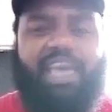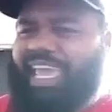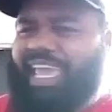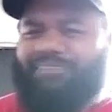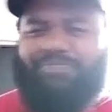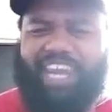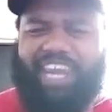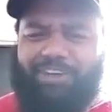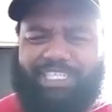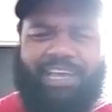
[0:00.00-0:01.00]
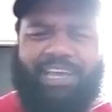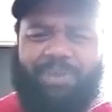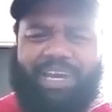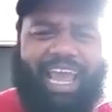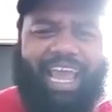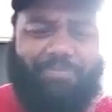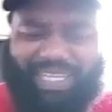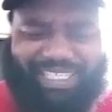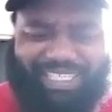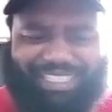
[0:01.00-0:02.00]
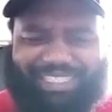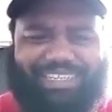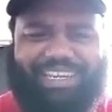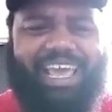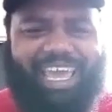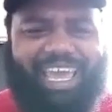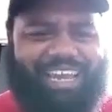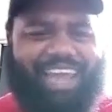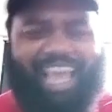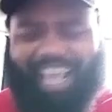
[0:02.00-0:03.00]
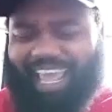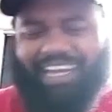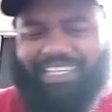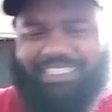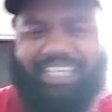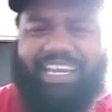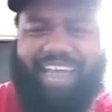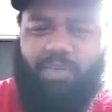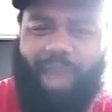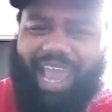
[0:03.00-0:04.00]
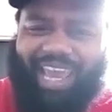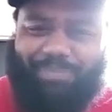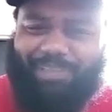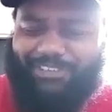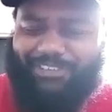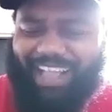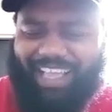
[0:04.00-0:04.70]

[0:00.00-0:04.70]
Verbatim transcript: He got videos of him with with naked bitches and he naked and it's they weighing up the crack.